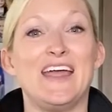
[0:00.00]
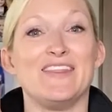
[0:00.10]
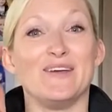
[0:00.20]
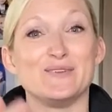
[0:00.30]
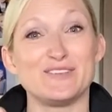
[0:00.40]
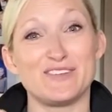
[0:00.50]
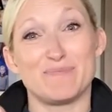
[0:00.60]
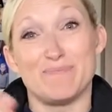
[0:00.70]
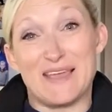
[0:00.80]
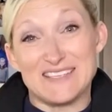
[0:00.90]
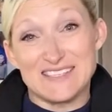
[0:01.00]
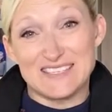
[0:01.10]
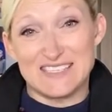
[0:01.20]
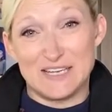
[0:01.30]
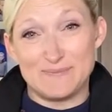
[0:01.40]
Those are basic
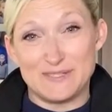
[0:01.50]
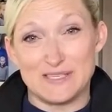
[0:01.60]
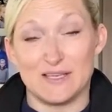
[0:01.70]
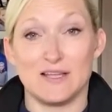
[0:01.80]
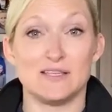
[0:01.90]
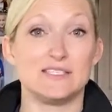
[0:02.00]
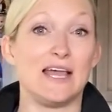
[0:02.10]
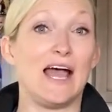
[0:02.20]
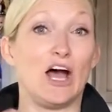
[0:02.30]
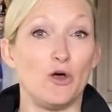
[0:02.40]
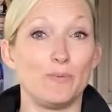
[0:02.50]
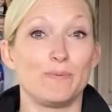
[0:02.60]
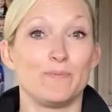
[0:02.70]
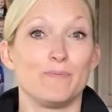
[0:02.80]
tips to help